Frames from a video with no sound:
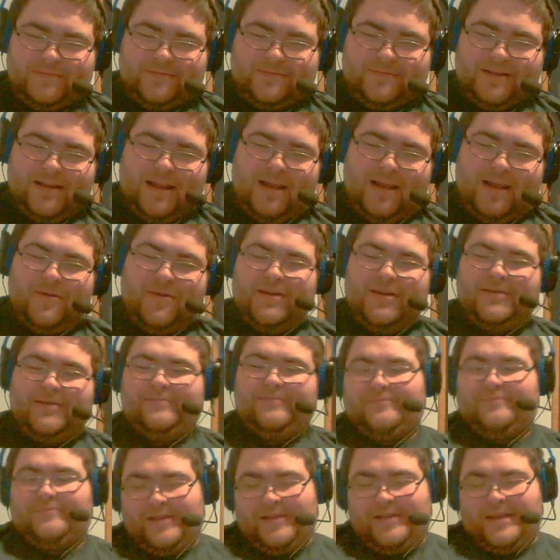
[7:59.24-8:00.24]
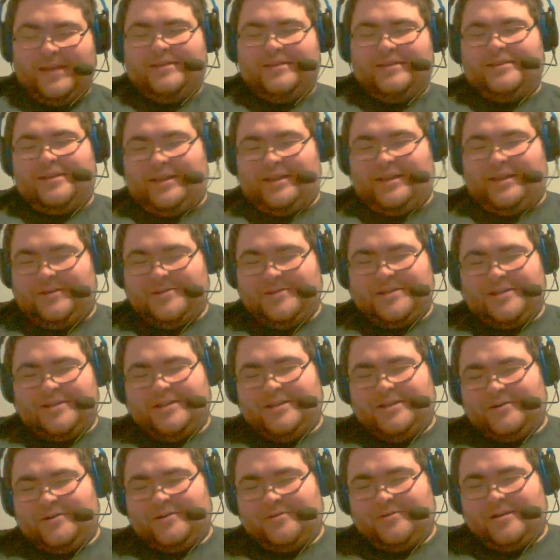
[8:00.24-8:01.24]
I mean, like you said
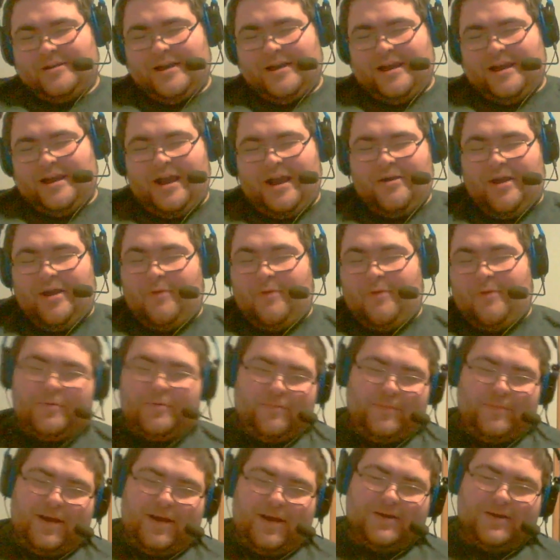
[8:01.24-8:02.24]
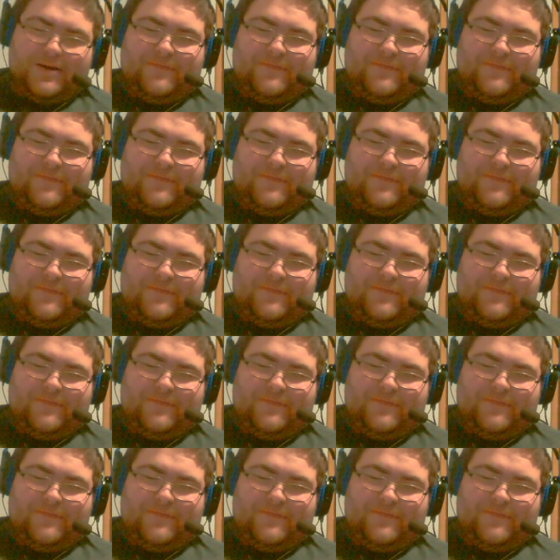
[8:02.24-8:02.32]
though, I wouldn't mind if